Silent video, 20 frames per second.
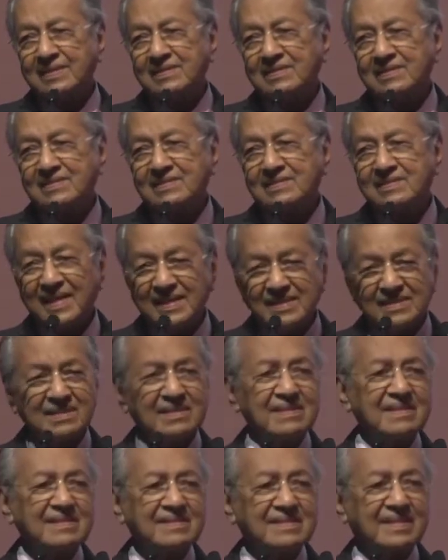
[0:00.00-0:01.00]

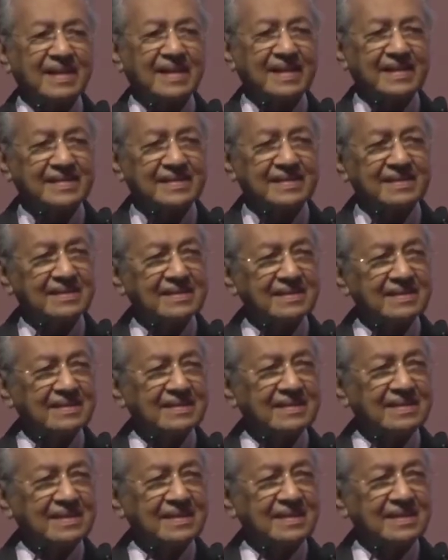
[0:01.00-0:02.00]
Centuries later,
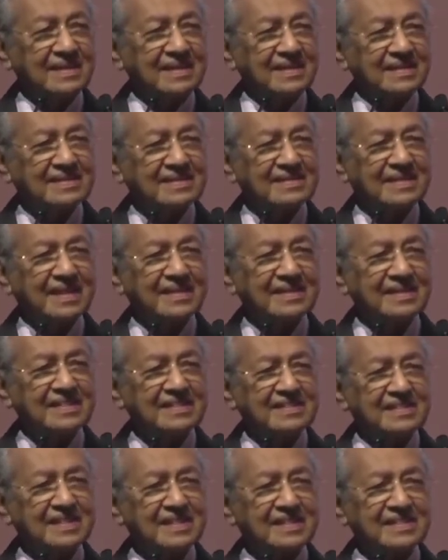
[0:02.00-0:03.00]

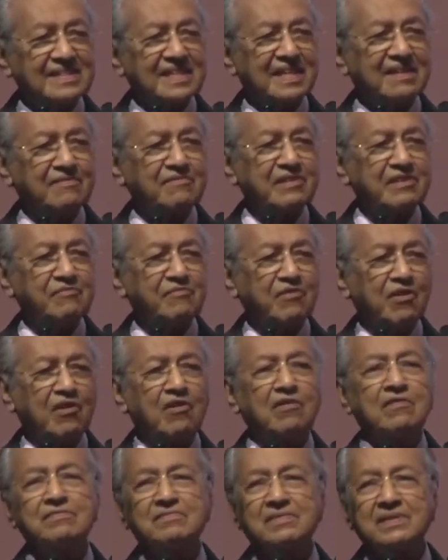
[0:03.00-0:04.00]
statistics have
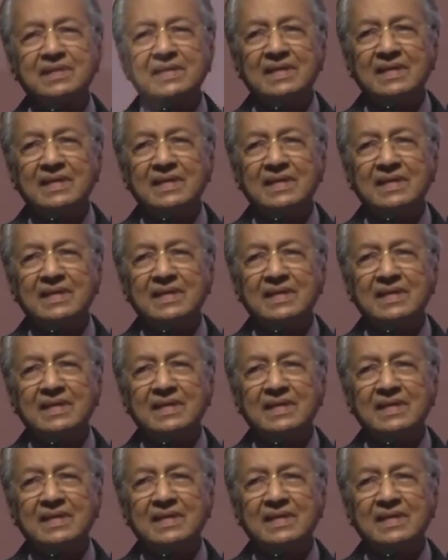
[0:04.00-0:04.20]
evolved